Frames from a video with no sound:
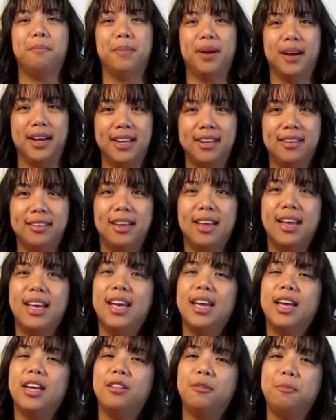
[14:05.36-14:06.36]
but
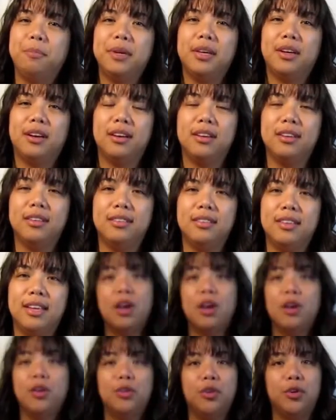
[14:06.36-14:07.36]
it's because
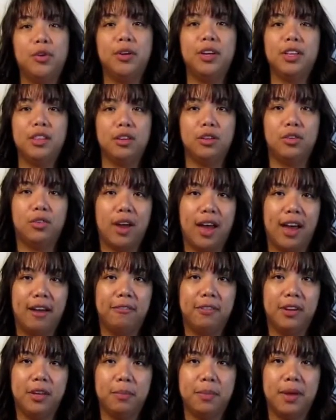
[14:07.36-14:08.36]
during the
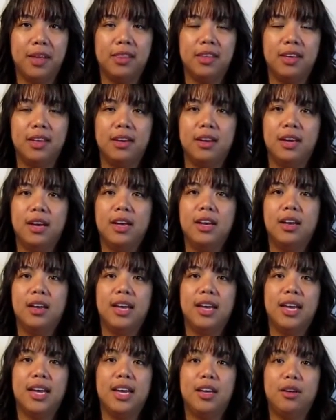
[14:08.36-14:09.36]
drafting method,
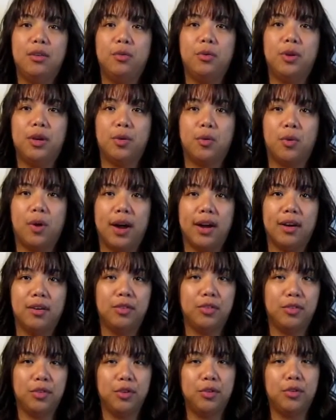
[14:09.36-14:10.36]
it
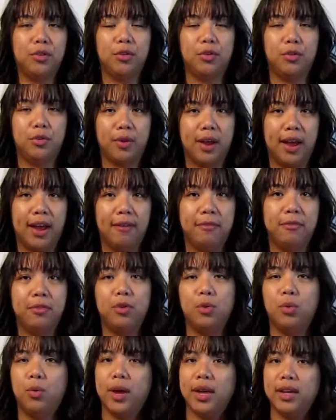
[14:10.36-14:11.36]
requires you to draft
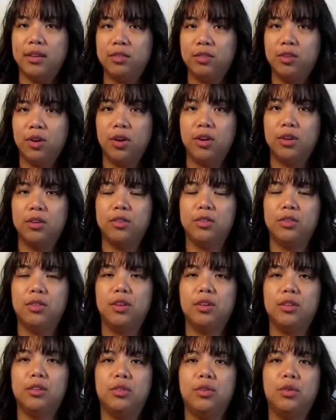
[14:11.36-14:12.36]
the waist darts
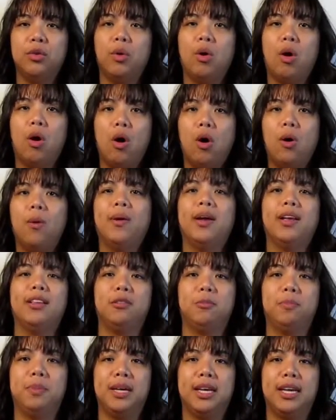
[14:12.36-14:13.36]
to
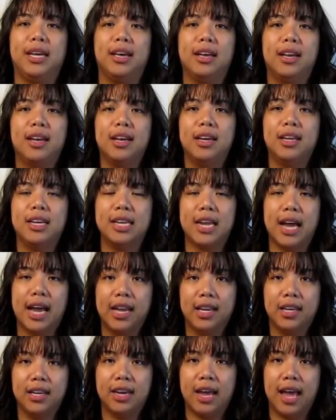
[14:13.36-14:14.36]
always be
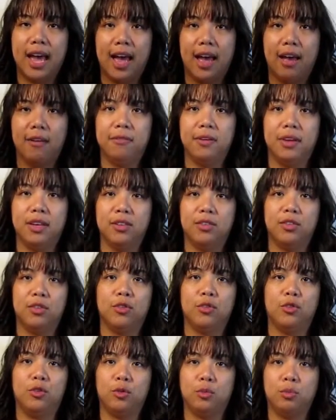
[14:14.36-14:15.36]
9.5
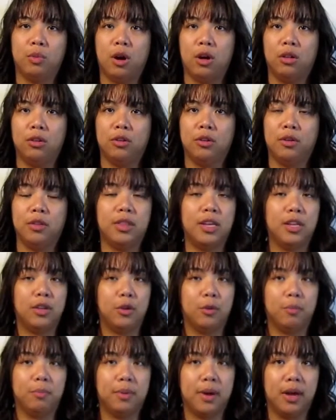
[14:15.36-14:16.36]
inches smaller than
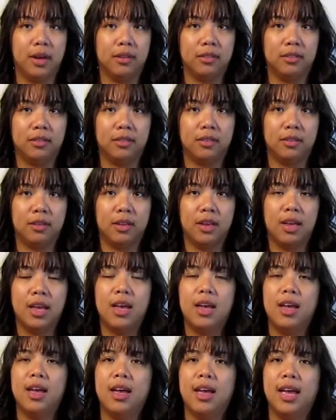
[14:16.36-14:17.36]
your bust.
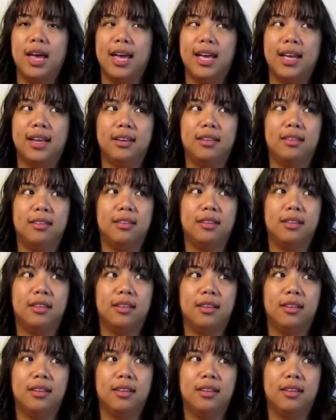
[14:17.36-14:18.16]
And